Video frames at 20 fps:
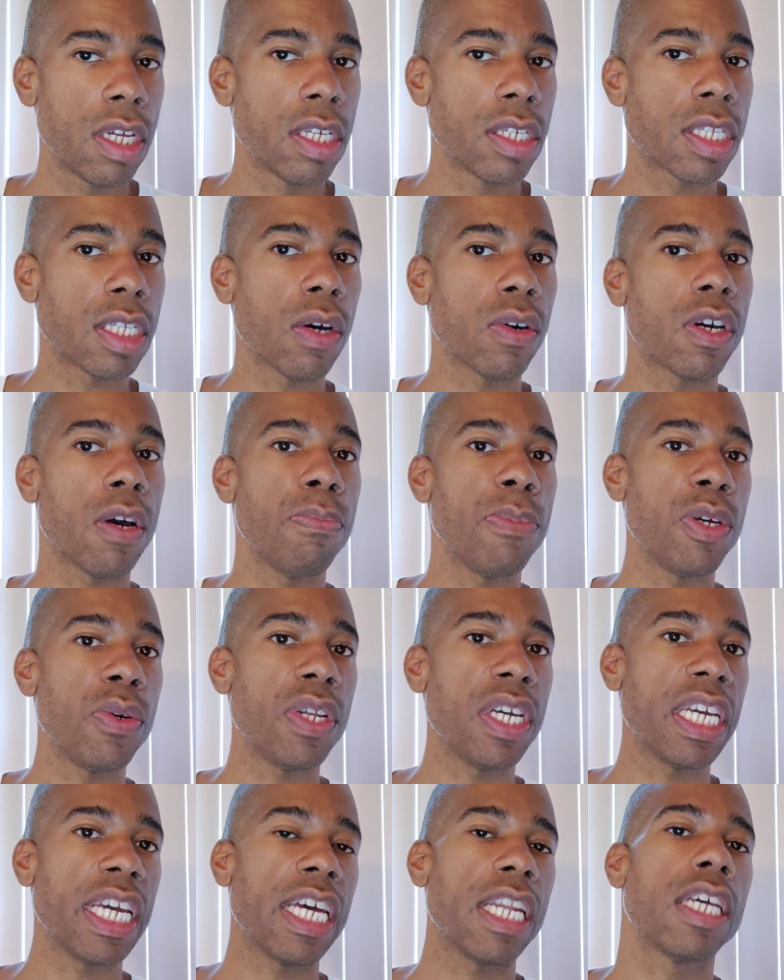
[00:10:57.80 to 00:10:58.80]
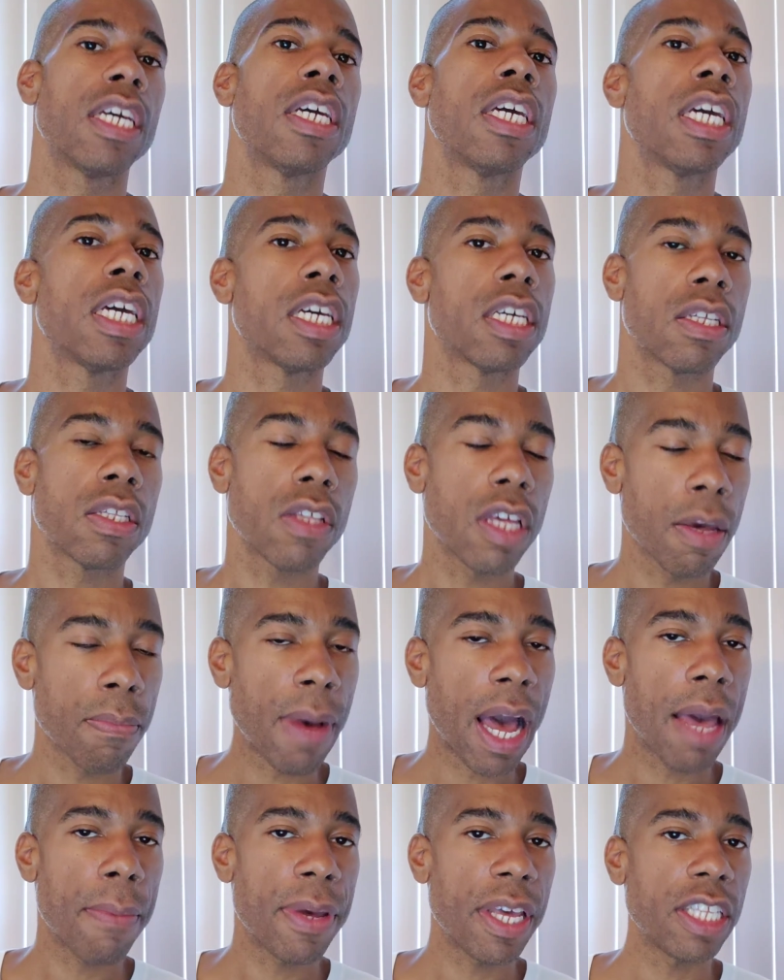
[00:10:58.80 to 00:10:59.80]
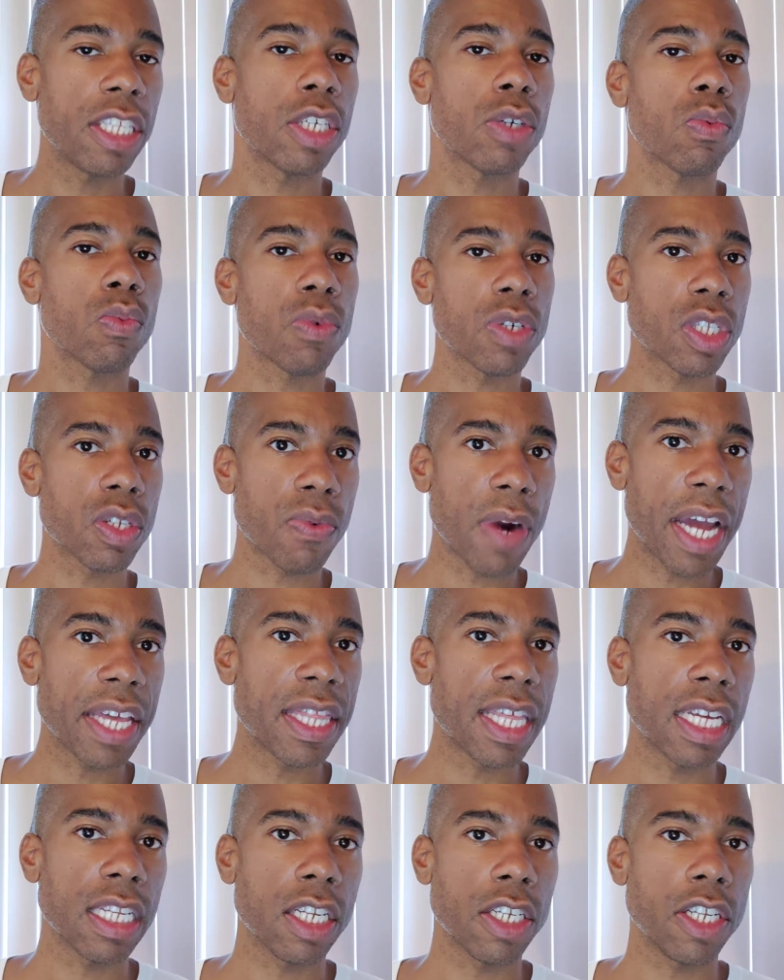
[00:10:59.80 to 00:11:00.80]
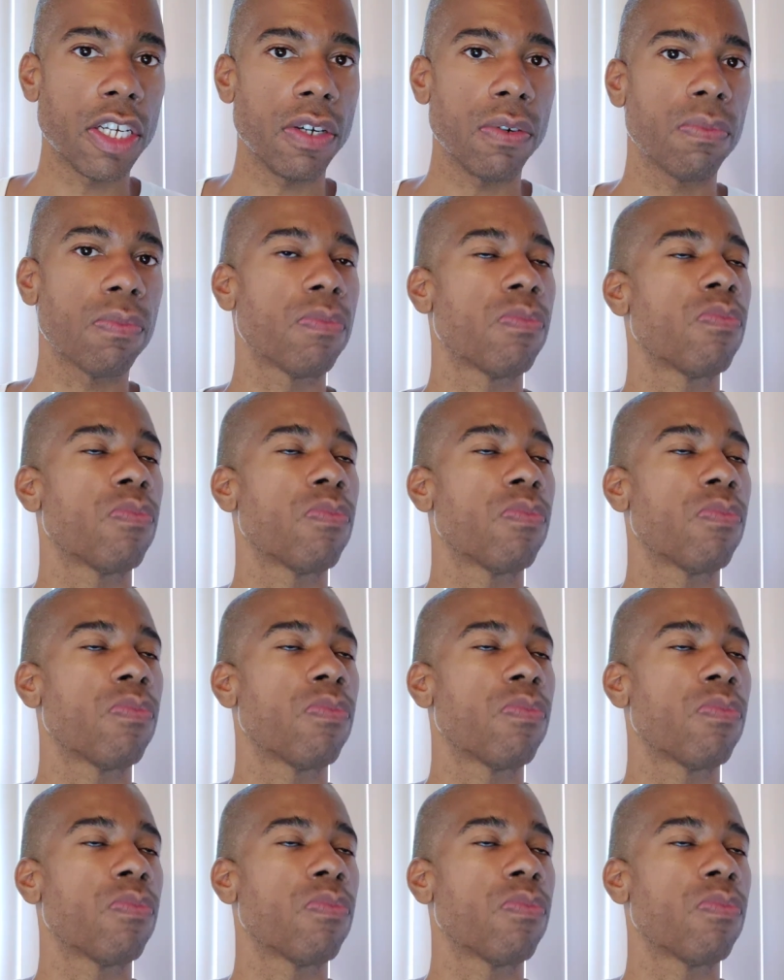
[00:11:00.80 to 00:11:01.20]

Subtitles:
So commuting it, in my opinion, was the right thing to do.